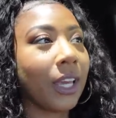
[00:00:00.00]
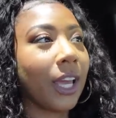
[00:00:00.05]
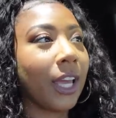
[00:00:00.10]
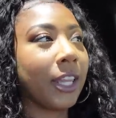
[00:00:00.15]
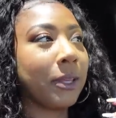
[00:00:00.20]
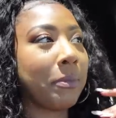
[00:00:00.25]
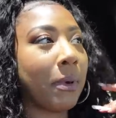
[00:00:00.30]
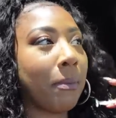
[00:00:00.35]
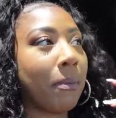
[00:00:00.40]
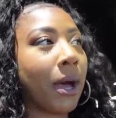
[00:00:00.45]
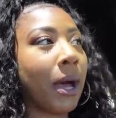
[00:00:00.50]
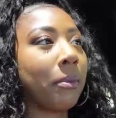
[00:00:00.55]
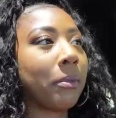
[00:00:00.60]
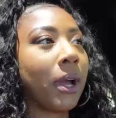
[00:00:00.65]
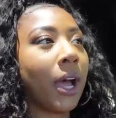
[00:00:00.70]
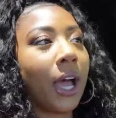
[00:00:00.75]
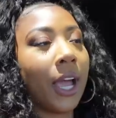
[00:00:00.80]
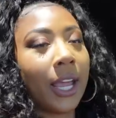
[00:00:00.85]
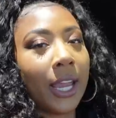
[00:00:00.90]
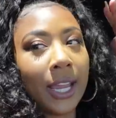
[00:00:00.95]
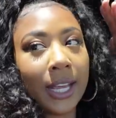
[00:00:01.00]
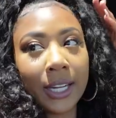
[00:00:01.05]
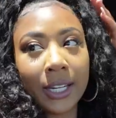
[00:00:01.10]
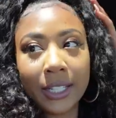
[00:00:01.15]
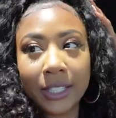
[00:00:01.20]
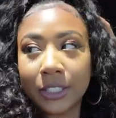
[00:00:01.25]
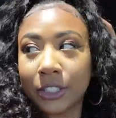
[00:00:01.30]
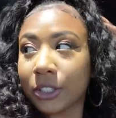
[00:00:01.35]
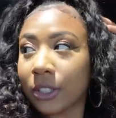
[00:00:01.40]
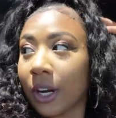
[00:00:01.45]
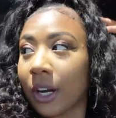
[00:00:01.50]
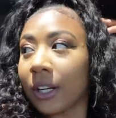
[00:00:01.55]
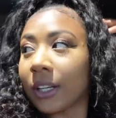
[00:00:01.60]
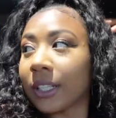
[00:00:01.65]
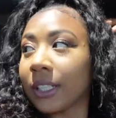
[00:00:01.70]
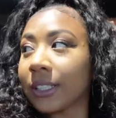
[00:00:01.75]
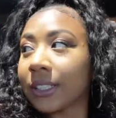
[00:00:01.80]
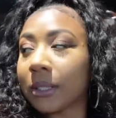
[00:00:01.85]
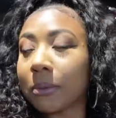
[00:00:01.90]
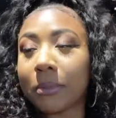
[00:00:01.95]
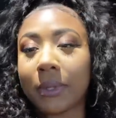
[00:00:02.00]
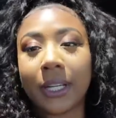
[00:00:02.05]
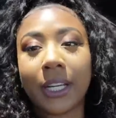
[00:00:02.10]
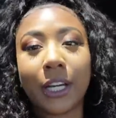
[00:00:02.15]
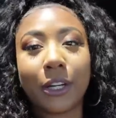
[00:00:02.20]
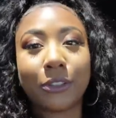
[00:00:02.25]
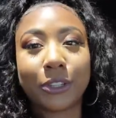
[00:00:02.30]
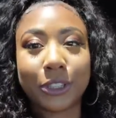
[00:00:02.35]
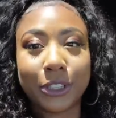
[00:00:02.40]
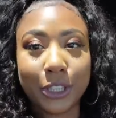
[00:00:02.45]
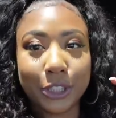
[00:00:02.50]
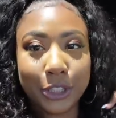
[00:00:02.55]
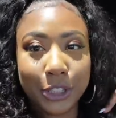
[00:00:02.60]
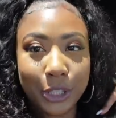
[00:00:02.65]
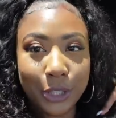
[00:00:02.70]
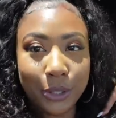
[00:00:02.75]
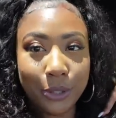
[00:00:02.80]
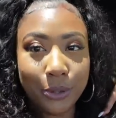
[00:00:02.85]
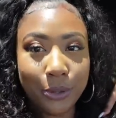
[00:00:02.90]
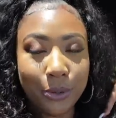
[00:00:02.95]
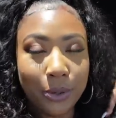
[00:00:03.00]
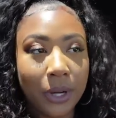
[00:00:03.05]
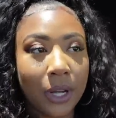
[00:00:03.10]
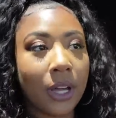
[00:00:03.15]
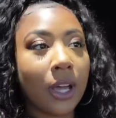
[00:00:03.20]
And then my mom got Hannah and Scarlett something else too.